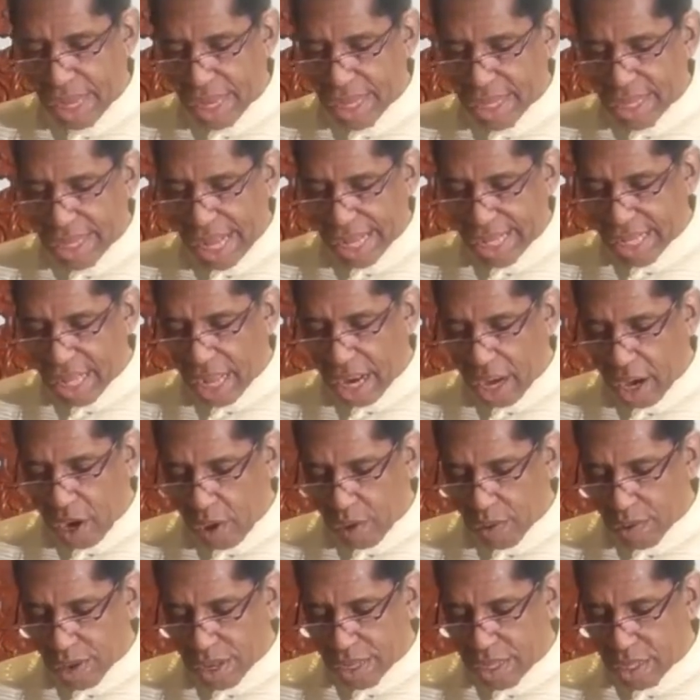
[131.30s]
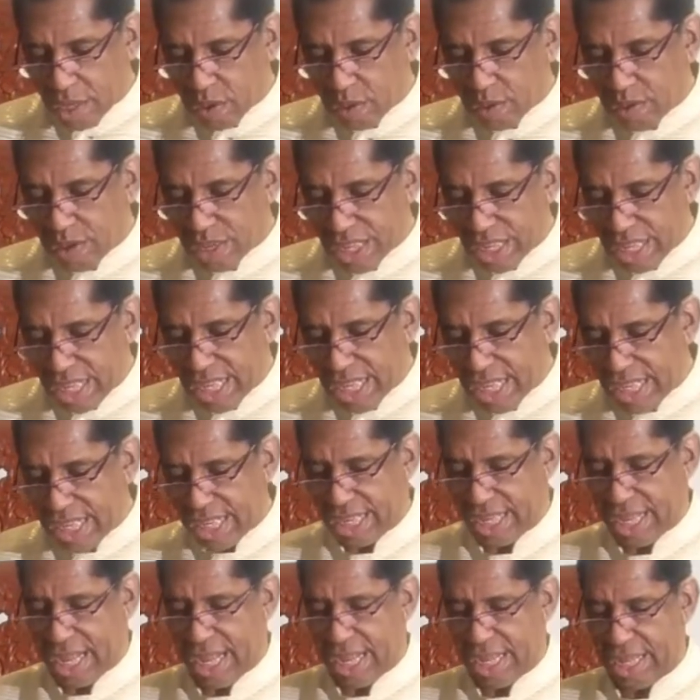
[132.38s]
is that the Lotus Sutra
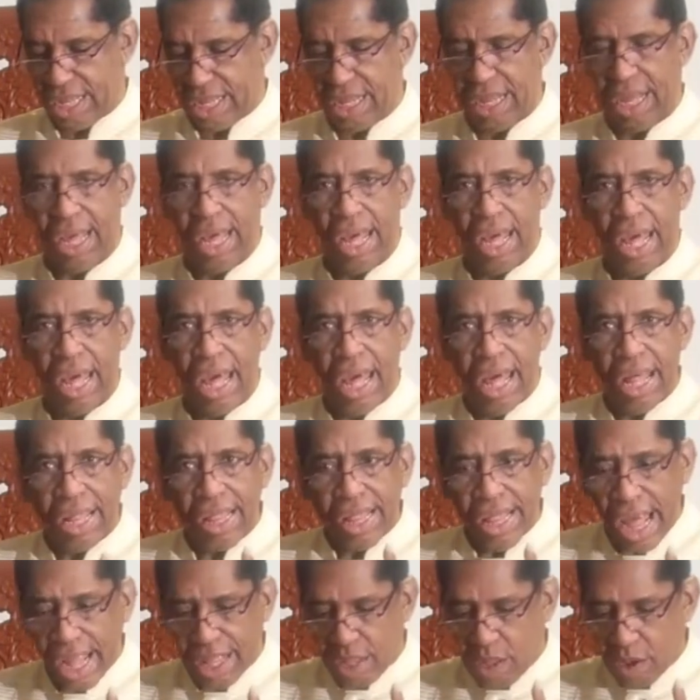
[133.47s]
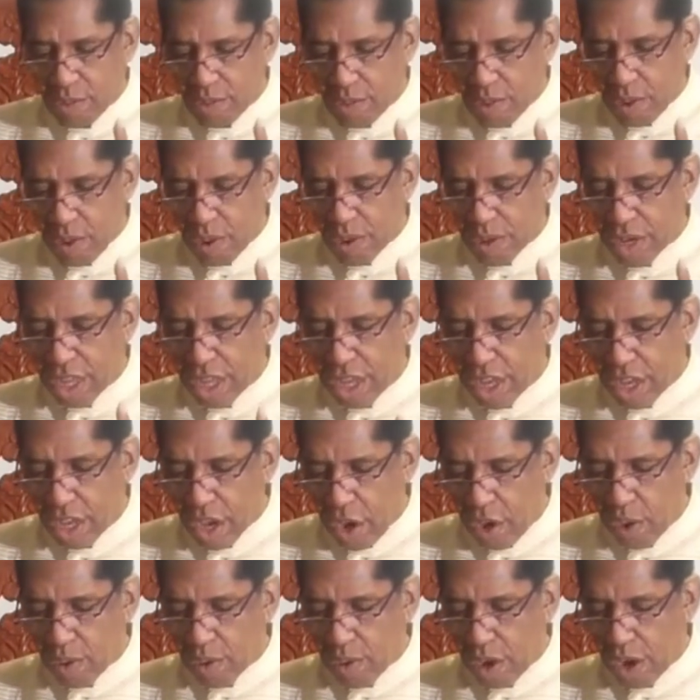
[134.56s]
teaches us that the word
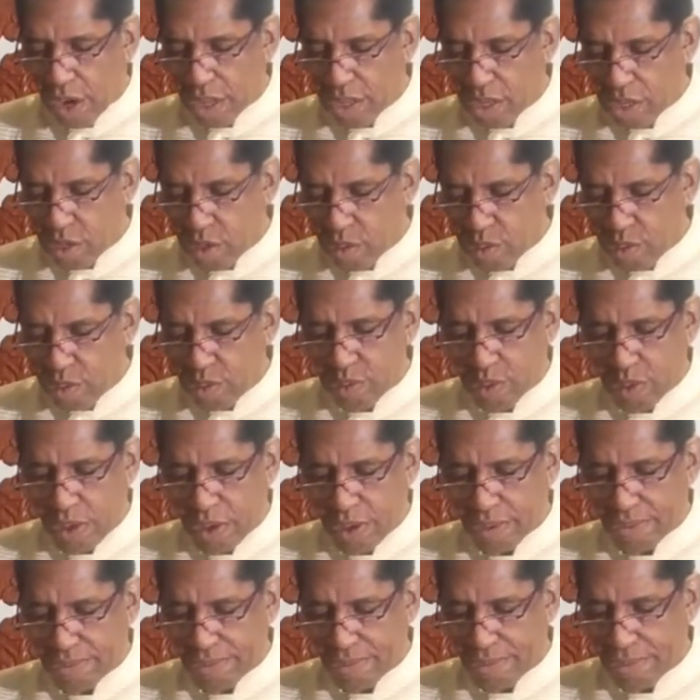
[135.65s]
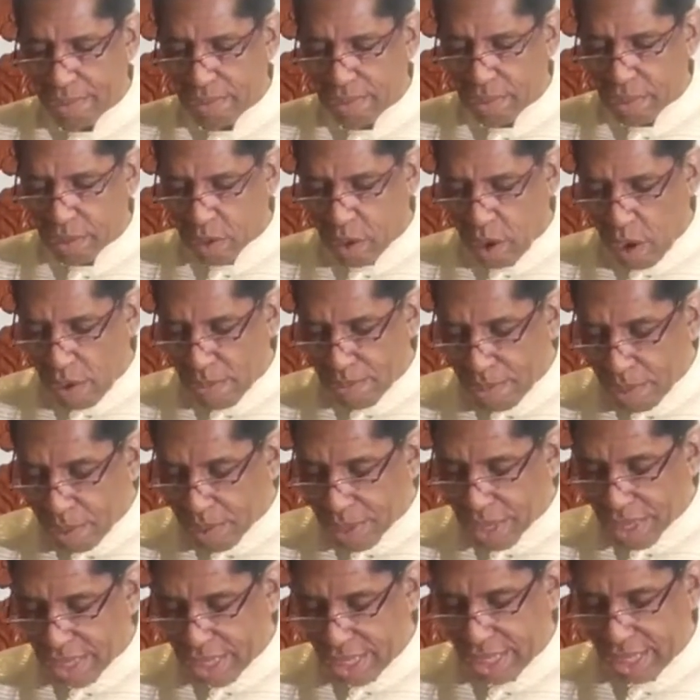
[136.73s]
kyo or sutra or
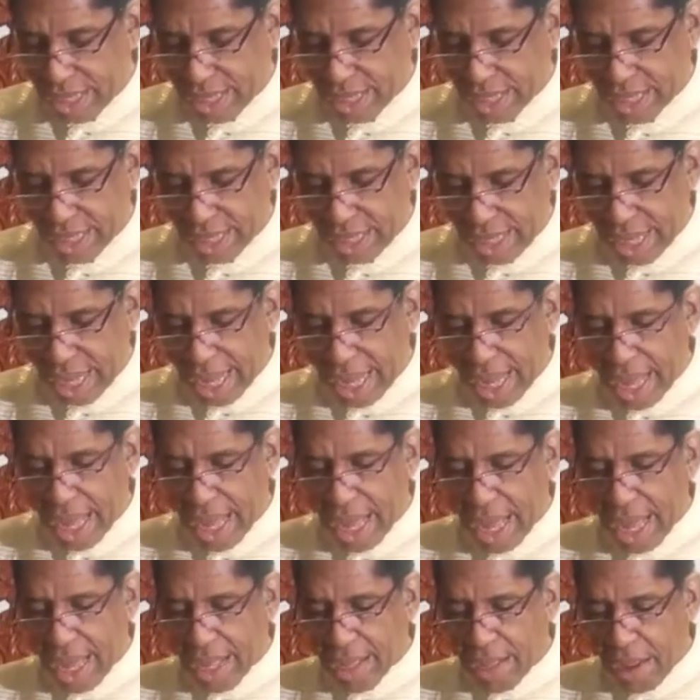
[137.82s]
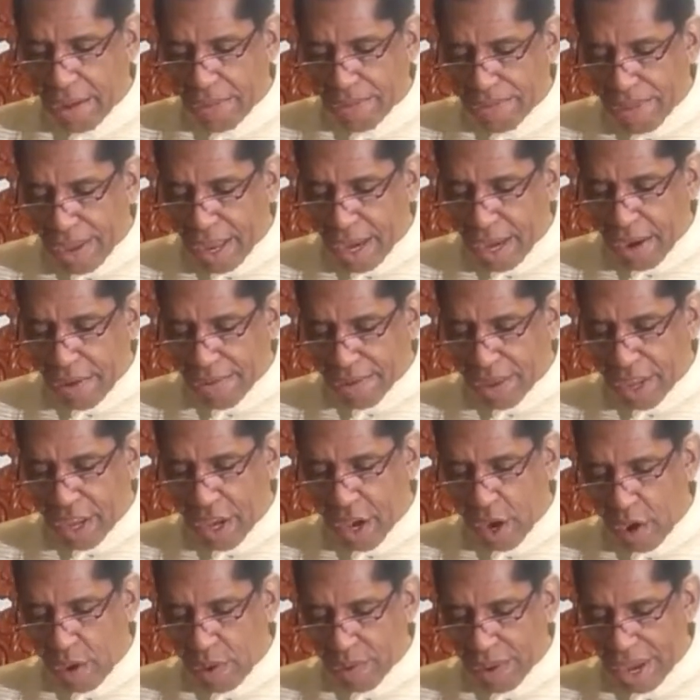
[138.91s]
Buddhist teaching. See, the meaning of
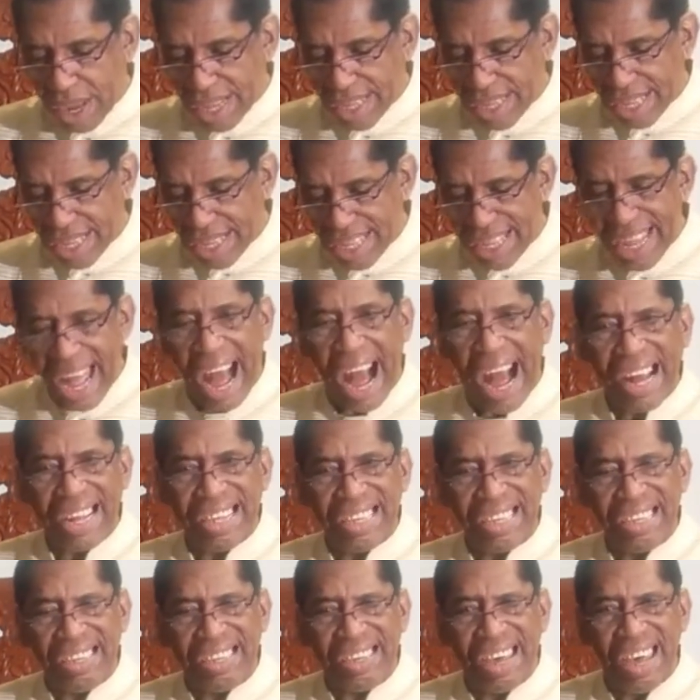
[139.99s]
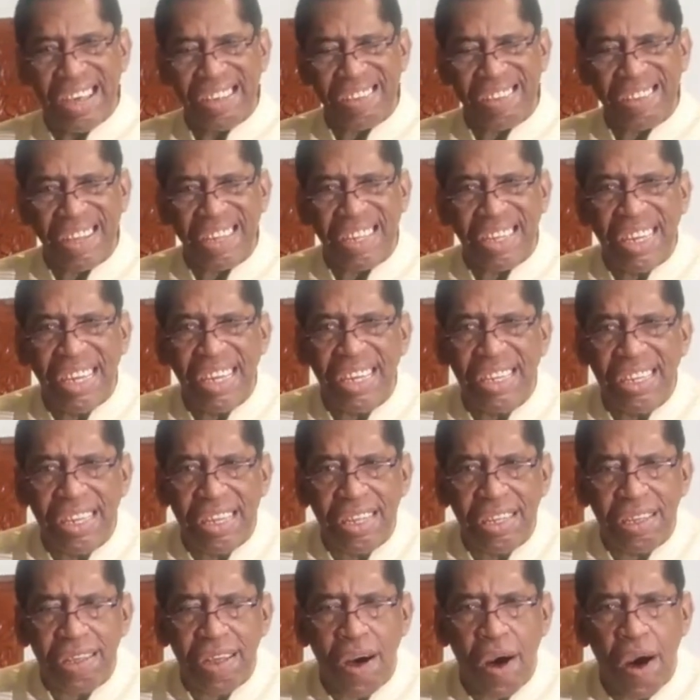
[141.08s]
kyo is not just the
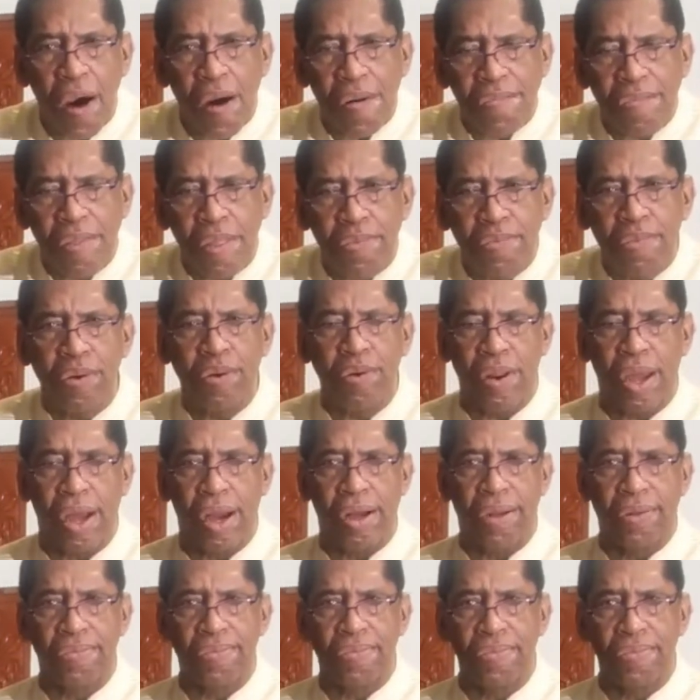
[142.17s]
teachings of the Buddha,